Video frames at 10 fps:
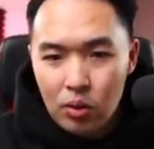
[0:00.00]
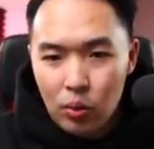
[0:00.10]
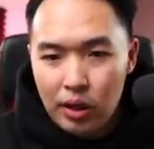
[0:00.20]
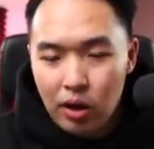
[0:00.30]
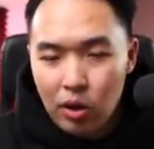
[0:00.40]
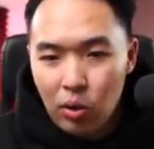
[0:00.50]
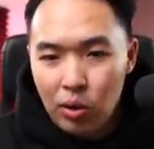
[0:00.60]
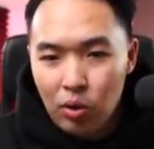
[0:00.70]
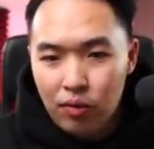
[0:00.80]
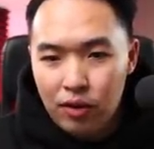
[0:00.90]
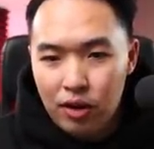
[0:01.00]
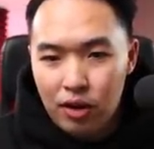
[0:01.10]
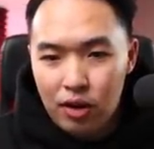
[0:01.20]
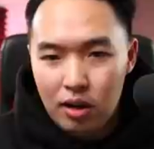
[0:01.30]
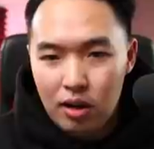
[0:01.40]
We are going
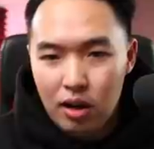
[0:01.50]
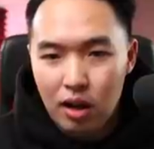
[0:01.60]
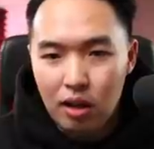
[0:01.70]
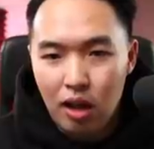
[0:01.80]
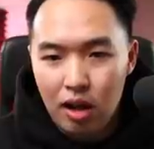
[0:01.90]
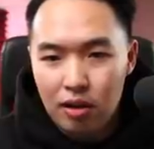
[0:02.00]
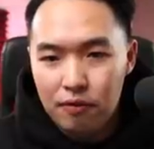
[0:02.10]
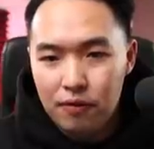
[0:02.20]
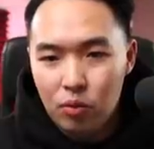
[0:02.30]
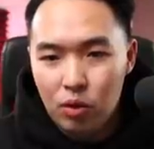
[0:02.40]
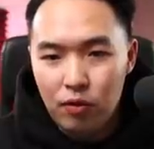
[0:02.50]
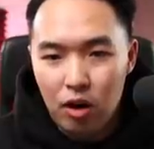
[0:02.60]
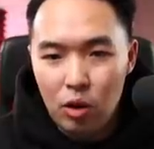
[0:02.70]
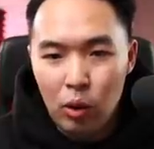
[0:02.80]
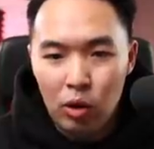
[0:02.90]
over a lot of we've
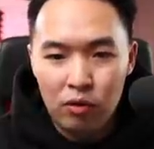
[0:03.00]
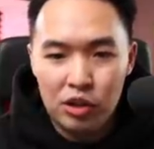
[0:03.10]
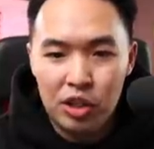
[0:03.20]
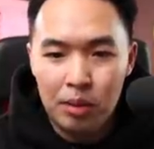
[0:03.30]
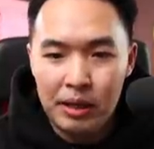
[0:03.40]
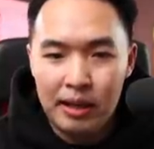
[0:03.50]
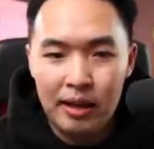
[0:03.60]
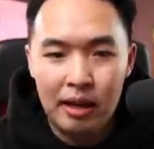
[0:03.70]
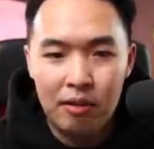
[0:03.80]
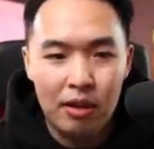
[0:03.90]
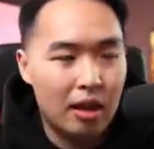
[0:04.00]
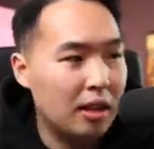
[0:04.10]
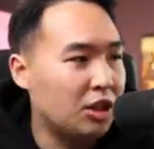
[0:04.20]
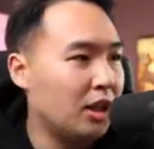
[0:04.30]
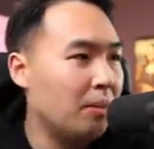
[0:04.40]
already went over GME and
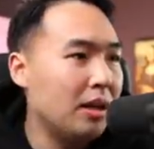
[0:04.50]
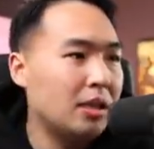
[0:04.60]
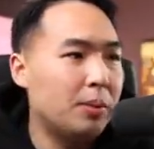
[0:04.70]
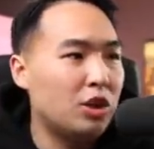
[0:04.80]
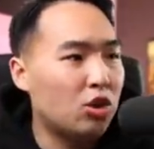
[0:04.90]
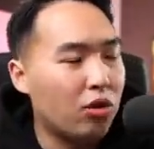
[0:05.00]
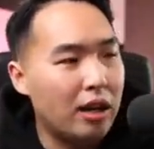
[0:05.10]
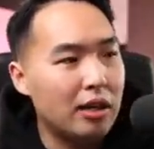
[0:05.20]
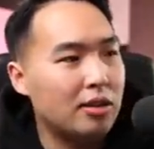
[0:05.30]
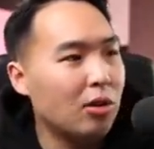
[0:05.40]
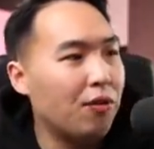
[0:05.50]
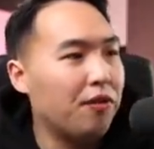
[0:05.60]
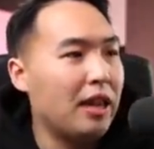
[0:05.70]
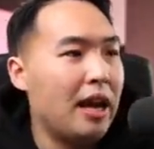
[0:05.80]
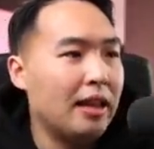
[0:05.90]
everything. GME has been trading so
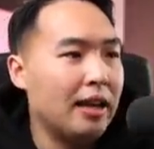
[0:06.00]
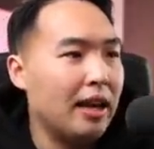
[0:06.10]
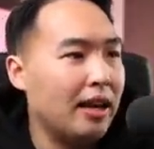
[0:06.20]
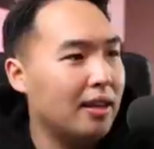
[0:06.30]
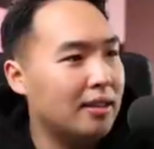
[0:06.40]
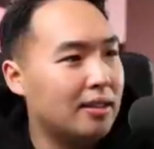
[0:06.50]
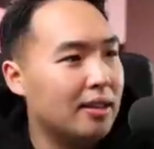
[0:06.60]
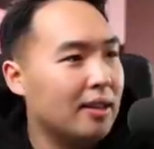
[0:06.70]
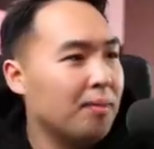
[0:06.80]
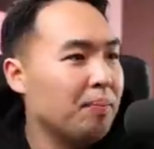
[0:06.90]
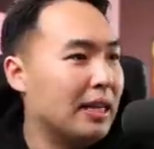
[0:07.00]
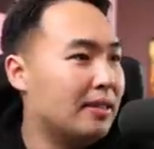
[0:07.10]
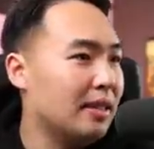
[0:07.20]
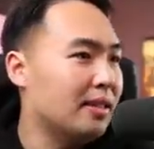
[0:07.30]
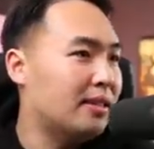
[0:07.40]
flat like it's
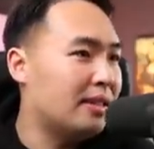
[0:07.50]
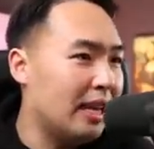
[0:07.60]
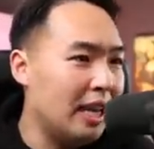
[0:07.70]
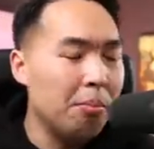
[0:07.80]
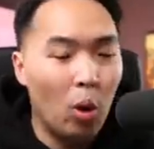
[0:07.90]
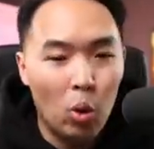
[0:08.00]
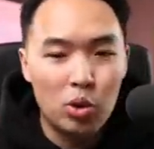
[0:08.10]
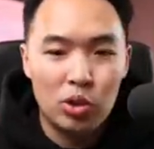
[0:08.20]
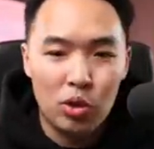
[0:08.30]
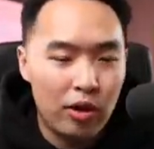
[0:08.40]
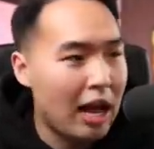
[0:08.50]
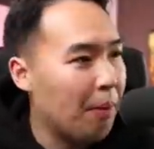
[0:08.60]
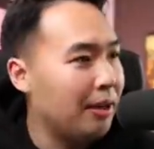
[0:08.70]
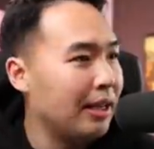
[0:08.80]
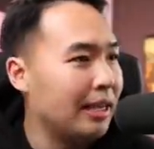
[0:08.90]
it's like the same old story
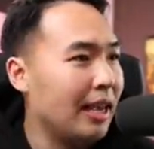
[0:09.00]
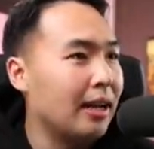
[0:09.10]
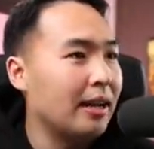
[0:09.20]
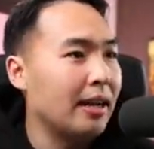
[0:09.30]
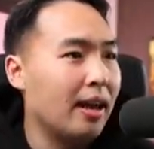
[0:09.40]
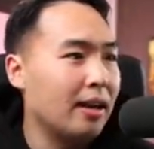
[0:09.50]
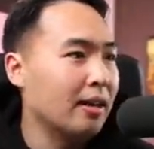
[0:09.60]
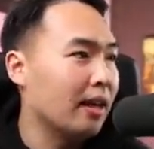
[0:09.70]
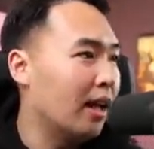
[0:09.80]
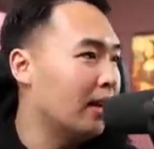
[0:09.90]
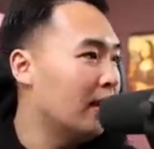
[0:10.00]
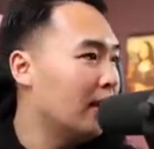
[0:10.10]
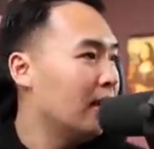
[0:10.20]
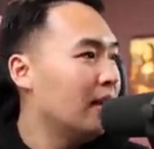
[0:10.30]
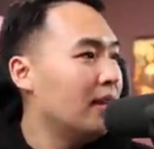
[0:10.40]
happening again and again and again.
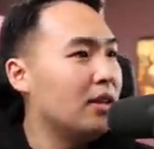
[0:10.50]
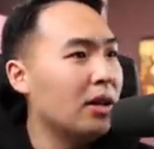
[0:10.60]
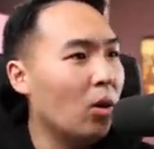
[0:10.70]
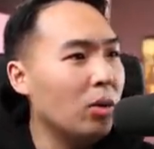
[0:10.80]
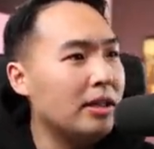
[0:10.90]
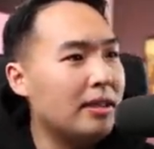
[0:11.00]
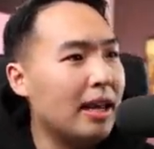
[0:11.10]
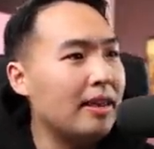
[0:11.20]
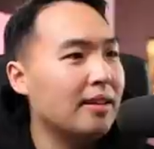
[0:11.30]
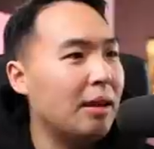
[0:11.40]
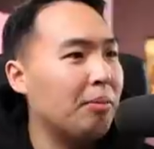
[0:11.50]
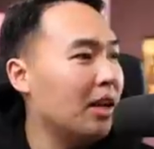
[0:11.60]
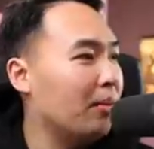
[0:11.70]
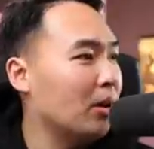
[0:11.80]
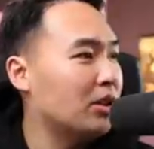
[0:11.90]
You can only say the same
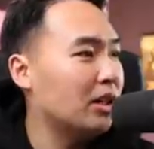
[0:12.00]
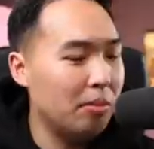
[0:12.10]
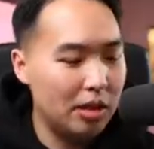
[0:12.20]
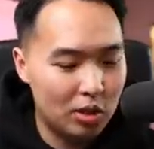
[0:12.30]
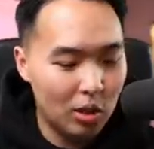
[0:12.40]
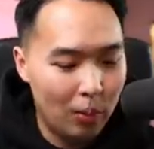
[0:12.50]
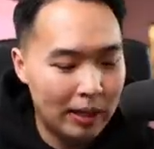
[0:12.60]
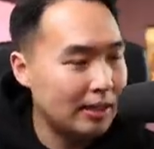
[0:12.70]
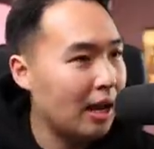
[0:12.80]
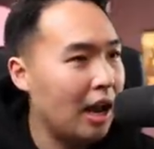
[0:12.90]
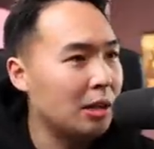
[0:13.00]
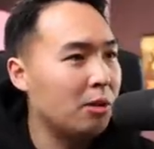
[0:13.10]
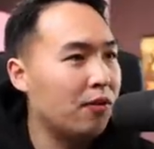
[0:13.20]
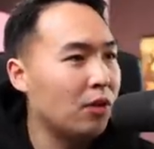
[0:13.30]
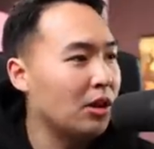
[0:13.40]
thing about GME so many times
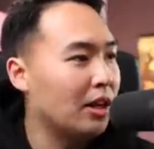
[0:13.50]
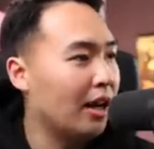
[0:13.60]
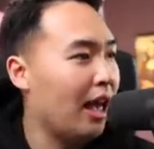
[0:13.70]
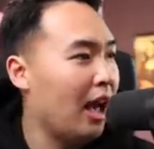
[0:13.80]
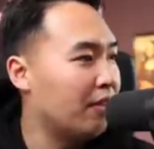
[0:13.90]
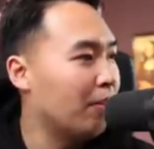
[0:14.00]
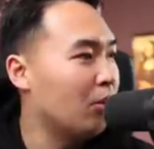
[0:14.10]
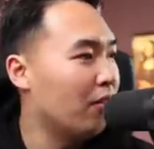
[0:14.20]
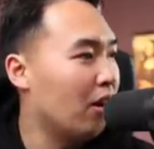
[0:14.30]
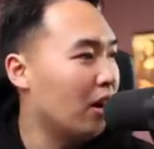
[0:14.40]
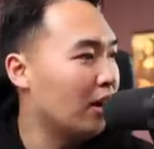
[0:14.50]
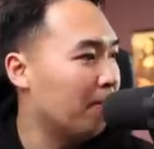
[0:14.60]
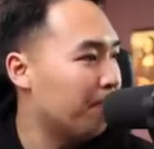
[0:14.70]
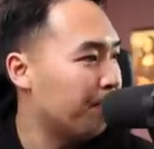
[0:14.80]
before you kind of have to move on.